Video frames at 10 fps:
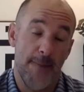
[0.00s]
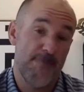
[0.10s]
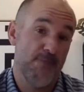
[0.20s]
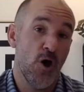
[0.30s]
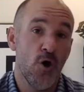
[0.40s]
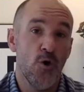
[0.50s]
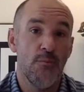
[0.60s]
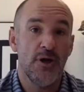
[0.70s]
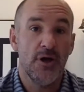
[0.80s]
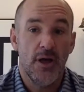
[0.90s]

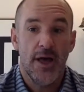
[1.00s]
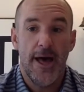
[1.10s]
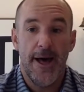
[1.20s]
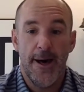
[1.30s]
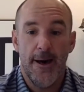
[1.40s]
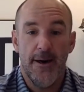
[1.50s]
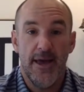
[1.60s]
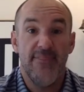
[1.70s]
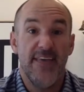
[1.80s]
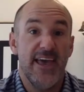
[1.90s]
home,
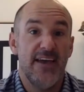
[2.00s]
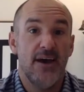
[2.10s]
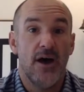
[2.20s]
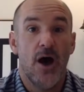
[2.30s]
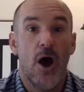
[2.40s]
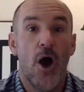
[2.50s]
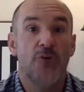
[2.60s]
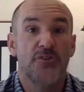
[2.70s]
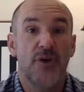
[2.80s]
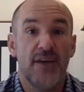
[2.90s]
and then
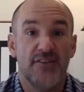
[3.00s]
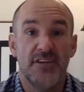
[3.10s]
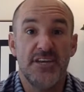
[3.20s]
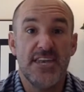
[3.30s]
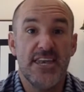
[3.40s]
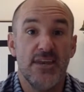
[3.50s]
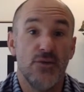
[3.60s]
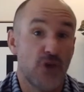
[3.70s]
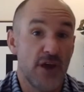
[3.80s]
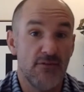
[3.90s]
also has a
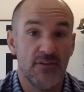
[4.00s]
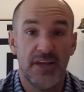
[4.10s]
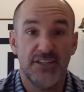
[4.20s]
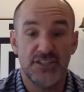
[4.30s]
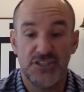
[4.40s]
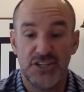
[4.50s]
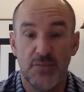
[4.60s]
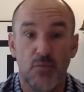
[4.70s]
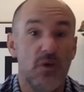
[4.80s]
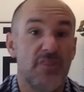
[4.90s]
great relationship
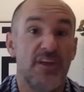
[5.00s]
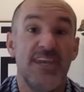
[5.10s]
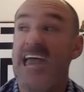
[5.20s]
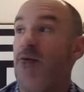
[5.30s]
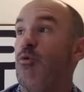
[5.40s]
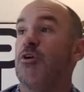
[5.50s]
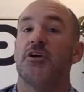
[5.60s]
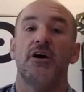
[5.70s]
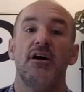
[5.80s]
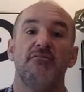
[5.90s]
with a
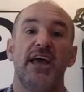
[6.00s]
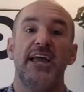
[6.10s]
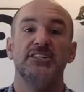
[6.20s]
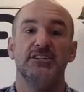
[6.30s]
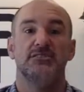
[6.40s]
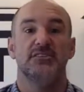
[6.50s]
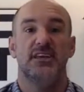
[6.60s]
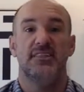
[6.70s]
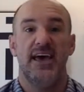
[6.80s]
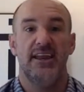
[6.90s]
network of agents
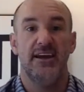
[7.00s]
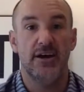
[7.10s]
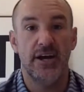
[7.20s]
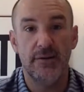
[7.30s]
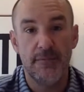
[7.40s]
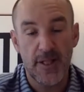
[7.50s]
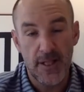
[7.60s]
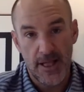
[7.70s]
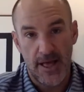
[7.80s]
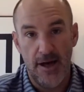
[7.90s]
in that area.
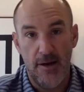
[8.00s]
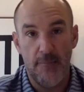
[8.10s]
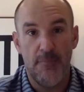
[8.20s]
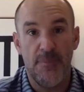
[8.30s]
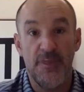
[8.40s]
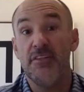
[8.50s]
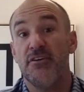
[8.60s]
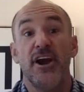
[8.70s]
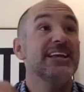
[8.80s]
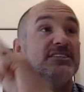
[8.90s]
The other
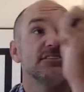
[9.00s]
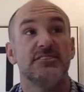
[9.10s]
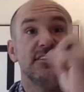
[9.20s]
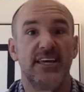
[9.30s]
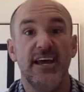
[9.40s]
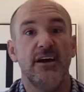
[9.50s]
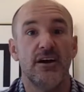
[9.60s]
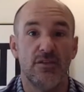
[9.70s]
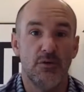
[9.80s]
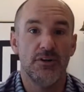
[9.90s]
agents in the area are
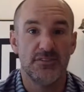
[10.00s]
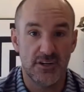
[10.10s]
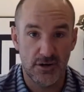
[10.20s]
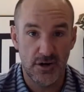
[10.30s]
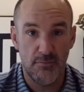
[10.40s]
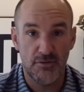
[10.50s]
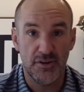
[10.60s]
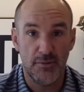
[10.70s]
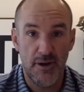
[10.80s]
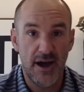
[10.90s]
the ones that are going to bring
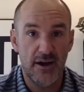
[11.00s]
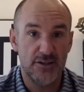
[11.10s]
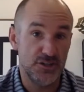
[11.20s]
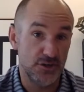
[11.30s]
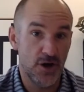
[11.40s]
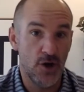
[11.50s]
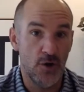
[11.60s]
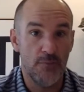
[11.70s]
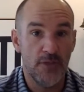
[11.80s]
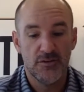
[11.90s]
the buyer to your
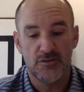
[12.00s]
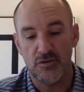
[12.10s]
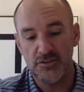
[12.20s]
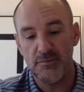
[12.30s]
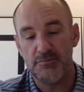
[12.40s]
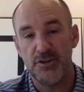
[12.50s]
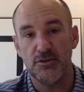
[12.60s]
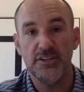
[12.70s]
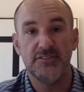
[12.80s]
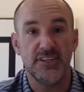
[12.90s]
home. So it's up to your
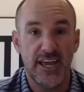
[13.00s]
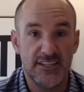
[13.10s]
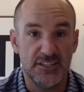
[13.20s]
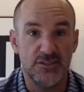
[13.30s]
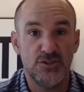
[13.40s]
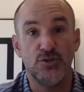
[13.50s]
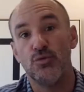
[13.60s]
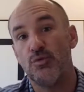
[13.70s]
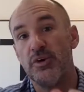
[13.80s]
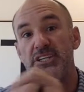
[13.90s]
listing agent to
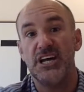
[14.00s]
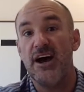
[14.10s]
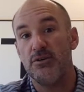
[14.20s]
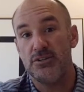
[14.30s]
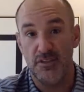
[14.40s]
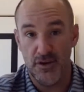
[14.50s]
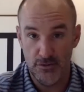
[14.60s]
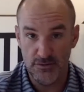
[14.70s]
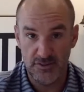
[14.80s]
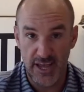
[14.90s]
reach out to
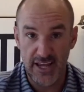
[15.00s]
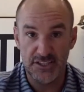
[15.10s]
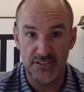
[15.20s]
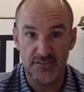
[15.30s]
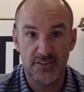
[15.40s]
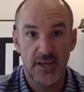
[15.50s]
those agents.